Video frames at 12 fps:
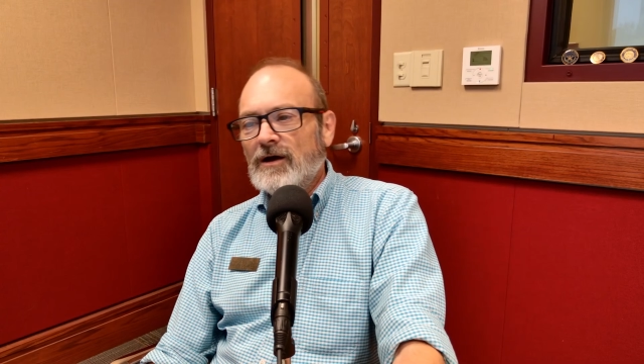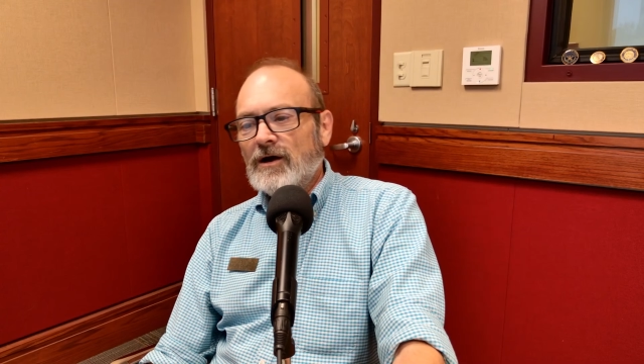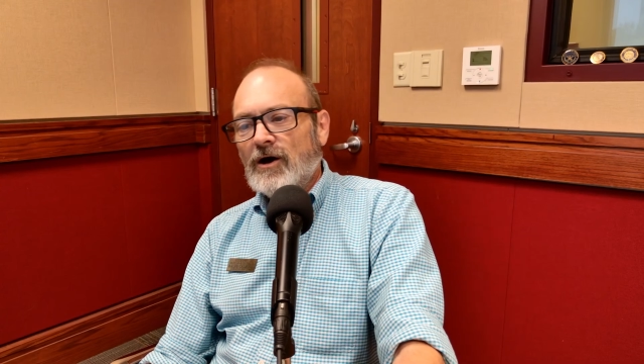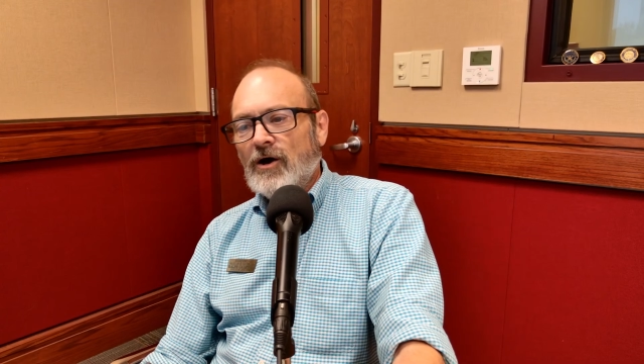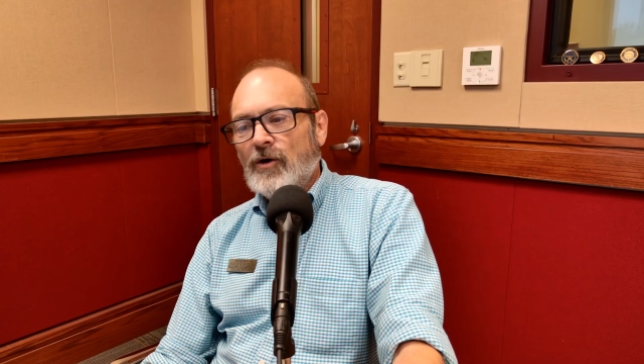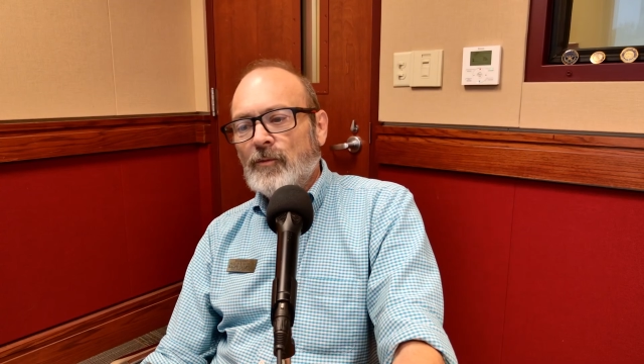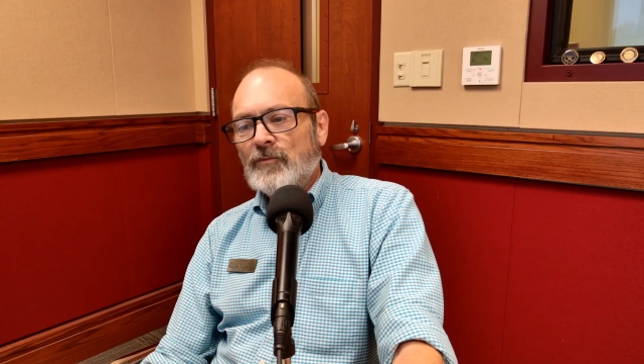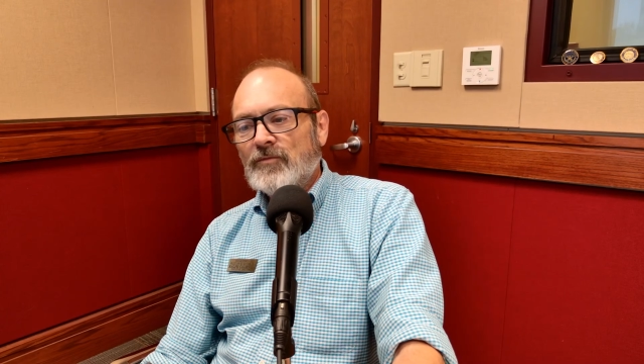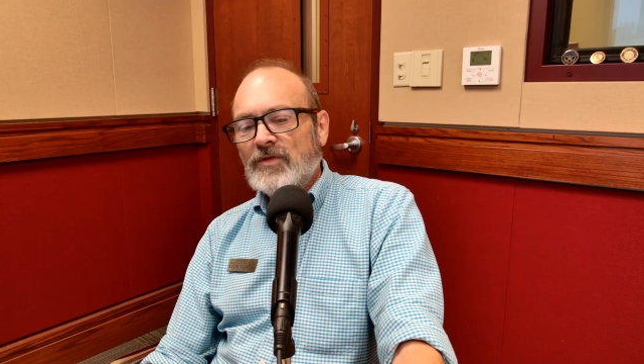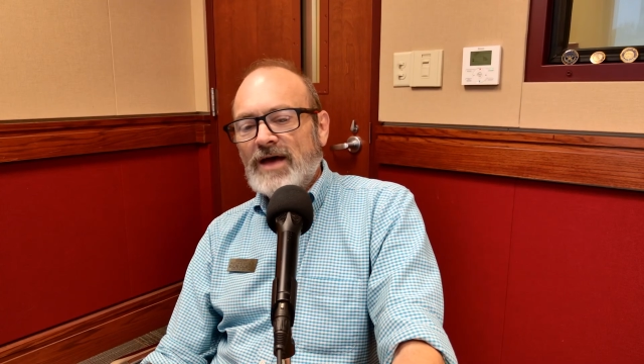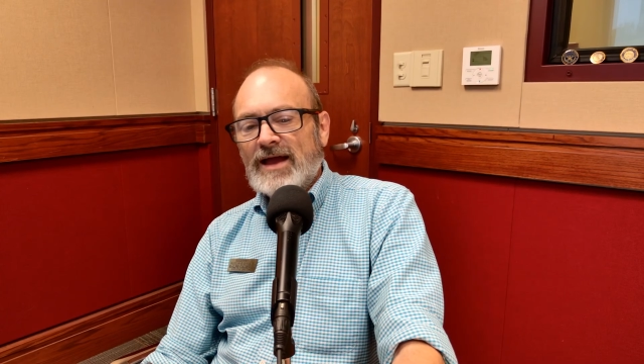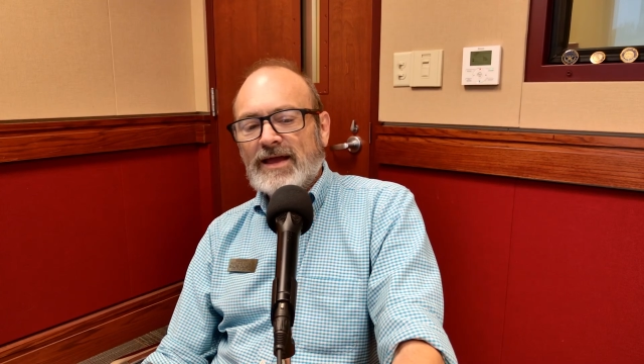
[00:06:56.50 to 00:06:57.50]

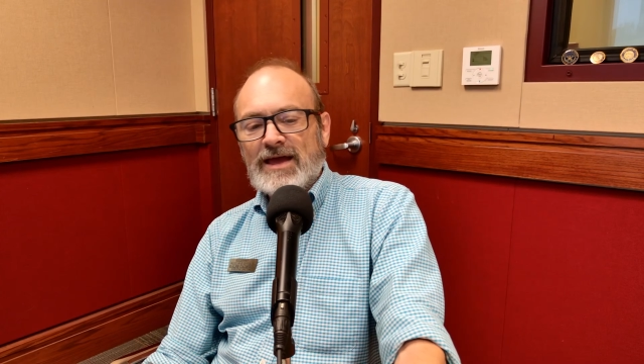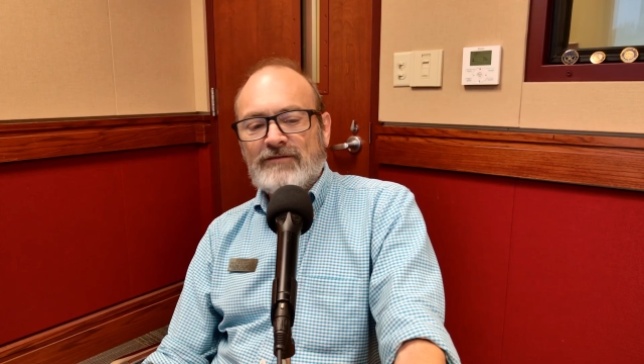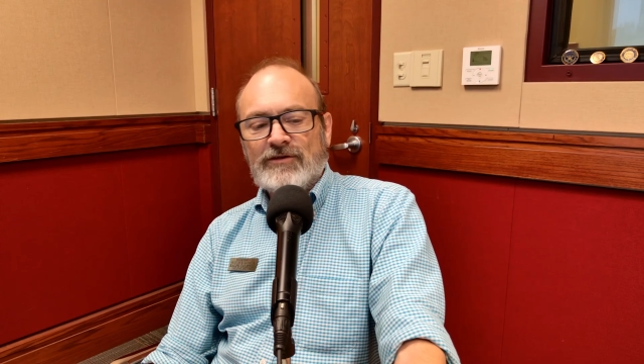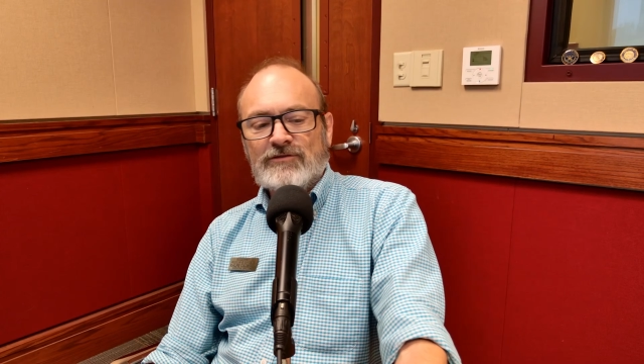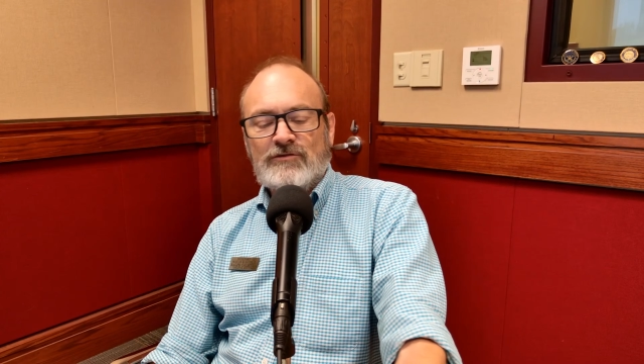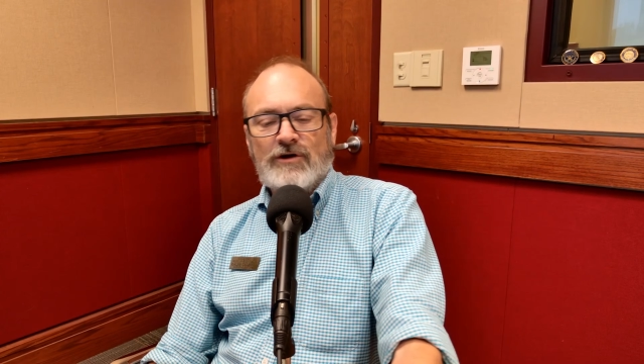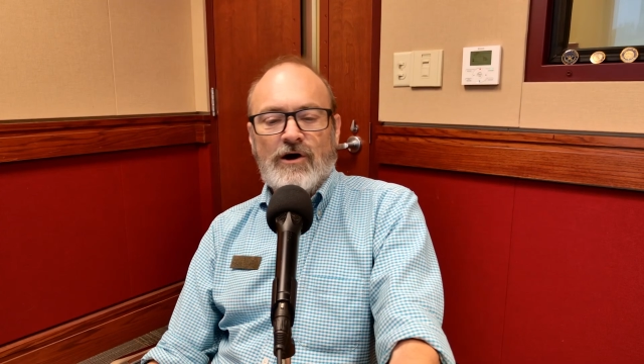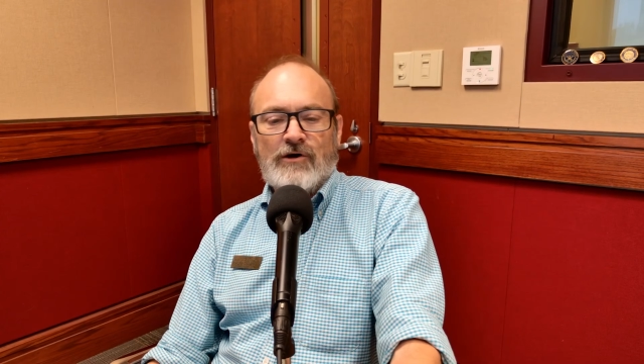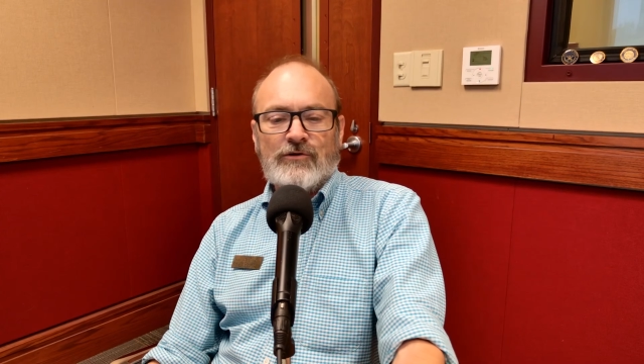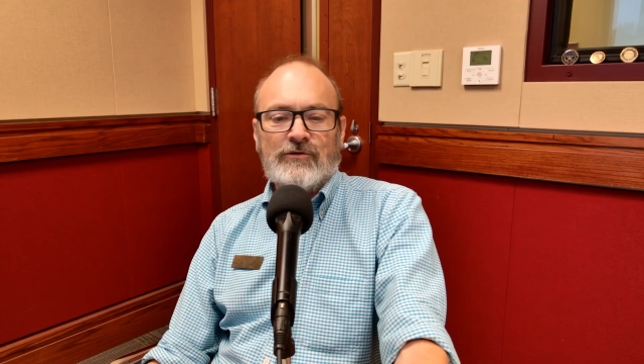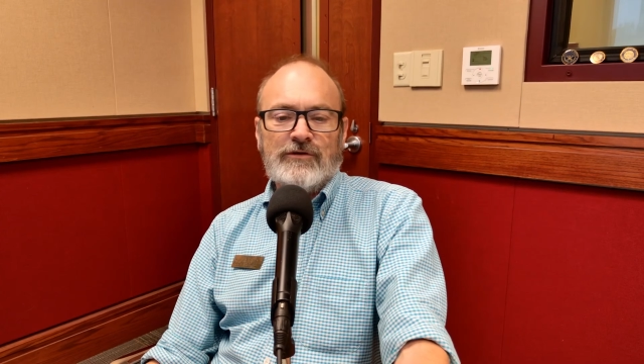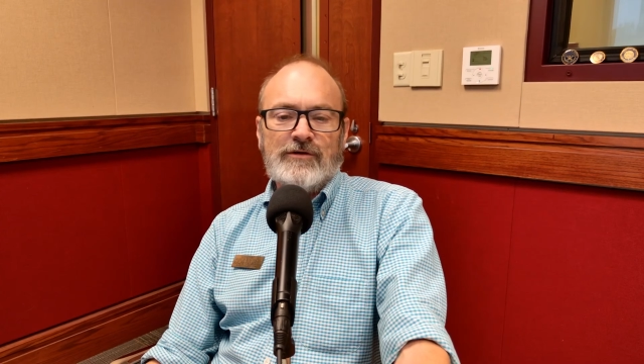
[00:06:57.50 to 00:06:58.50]
That gave his
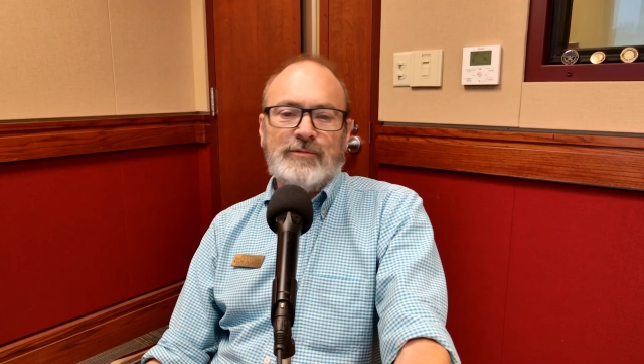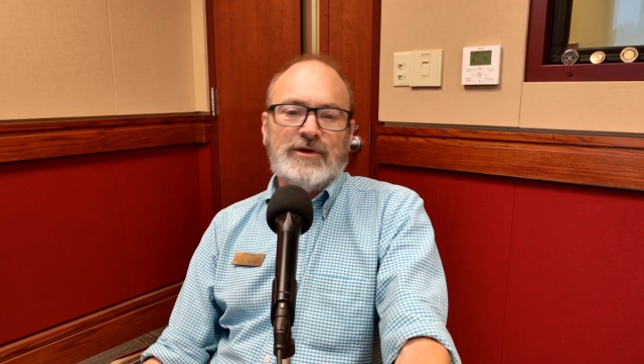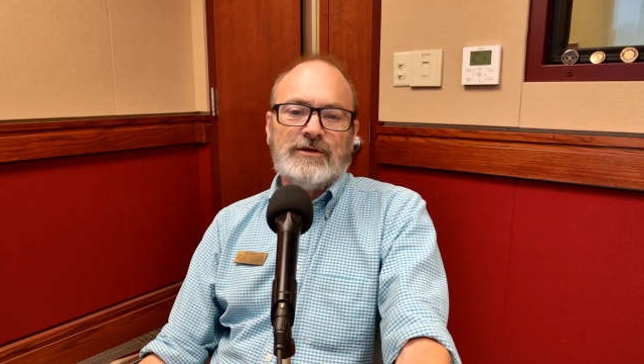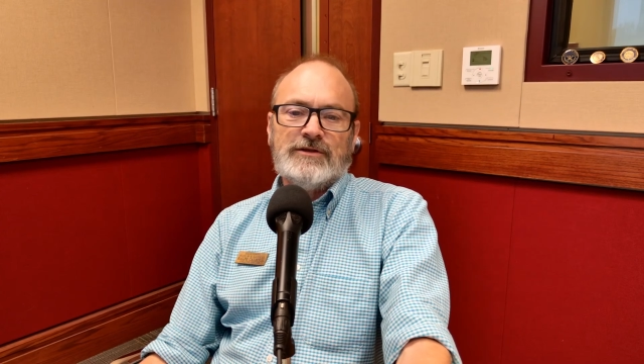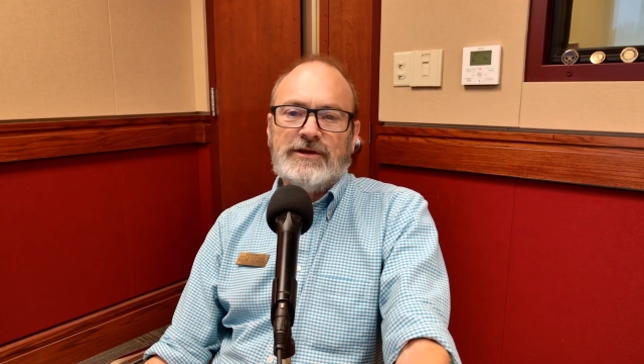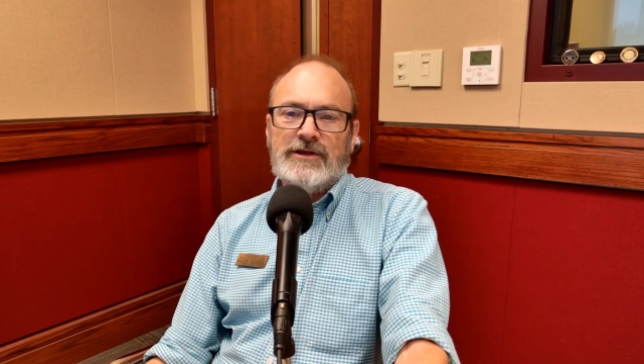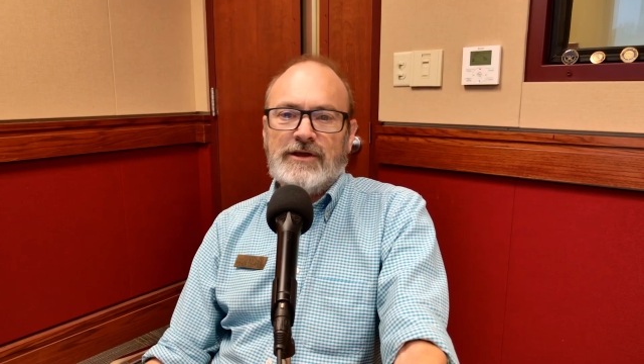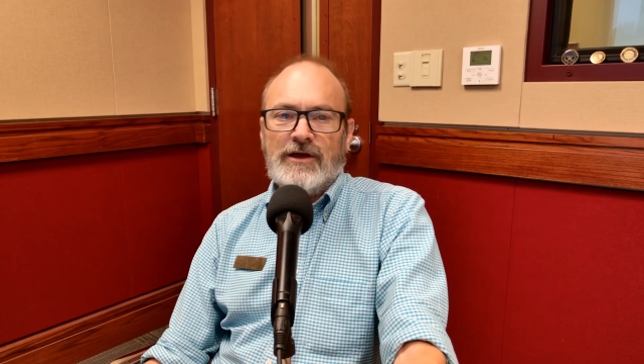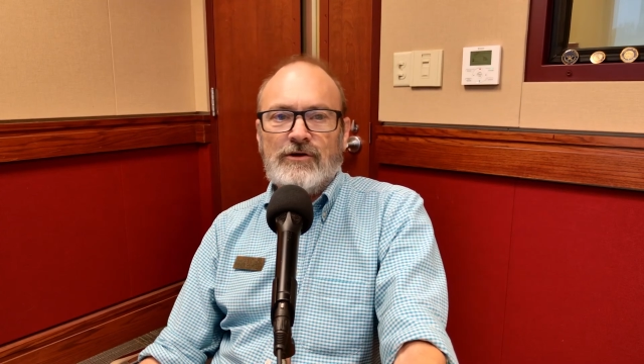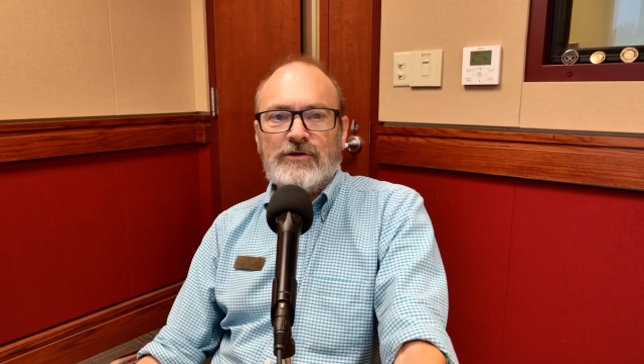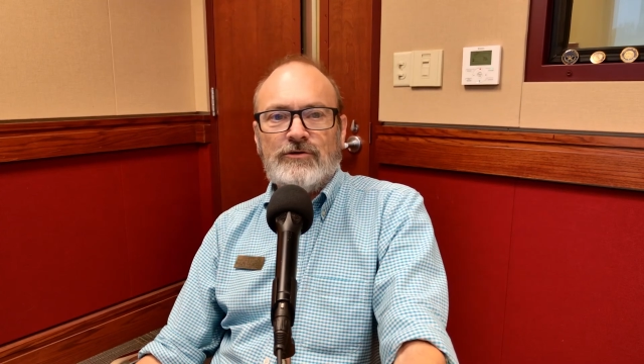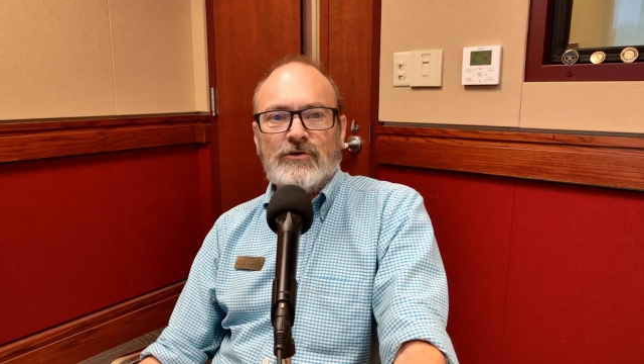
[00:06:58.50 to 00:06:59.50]
daughter the ability to
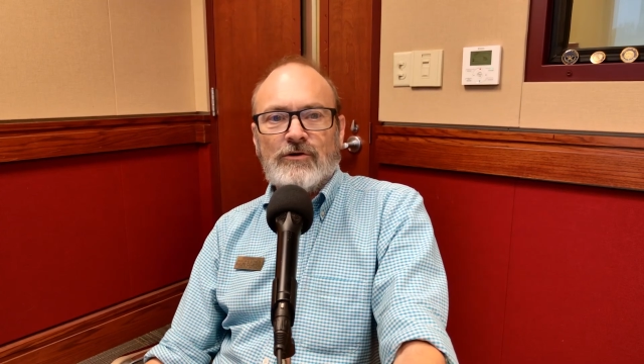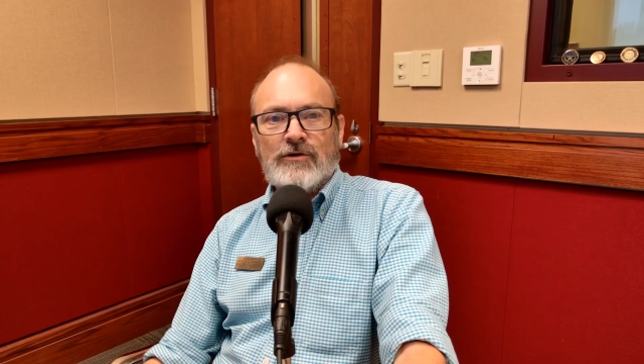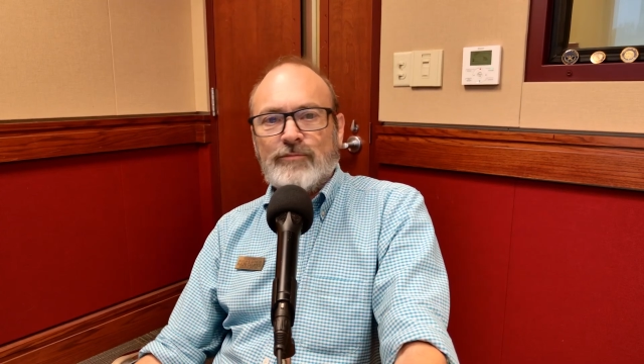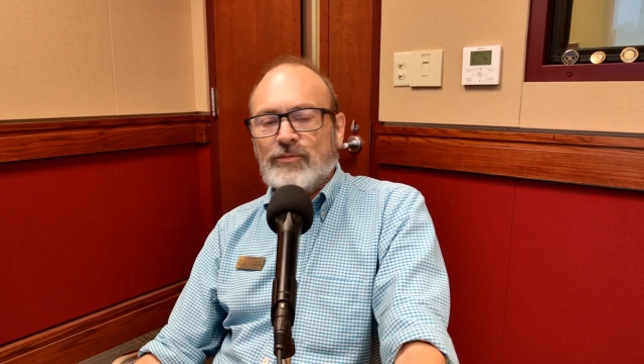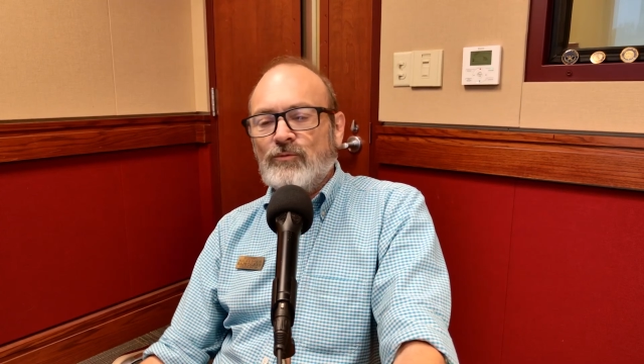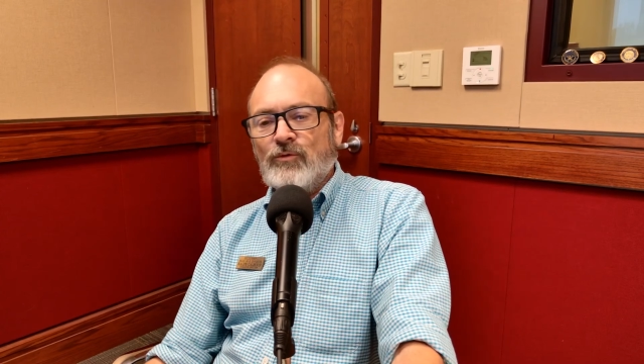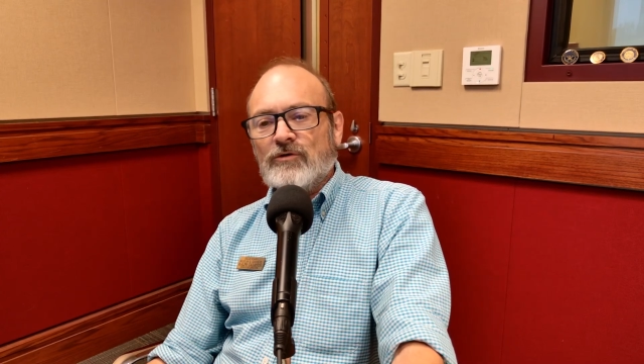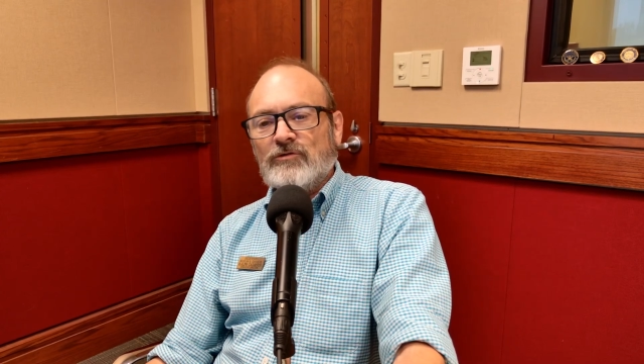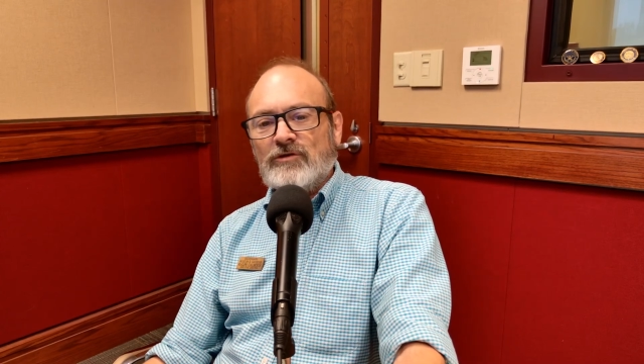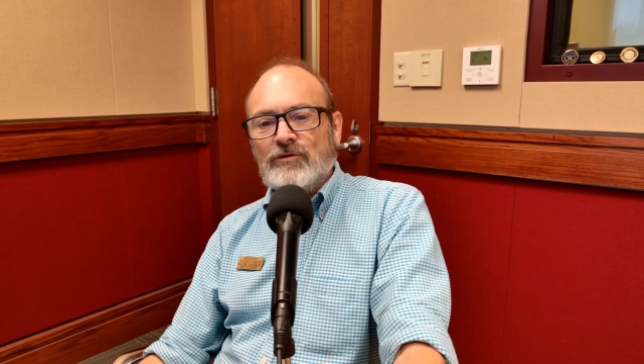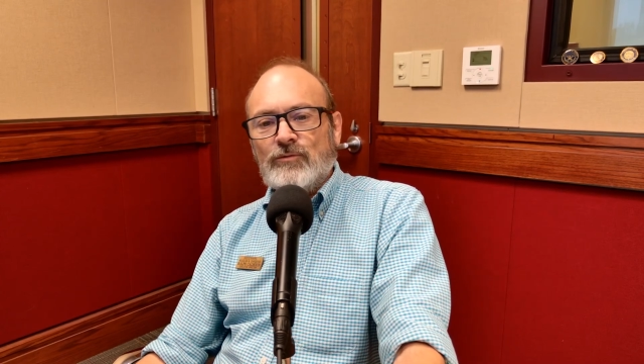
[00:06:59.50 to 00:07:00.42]
go to Europe, where she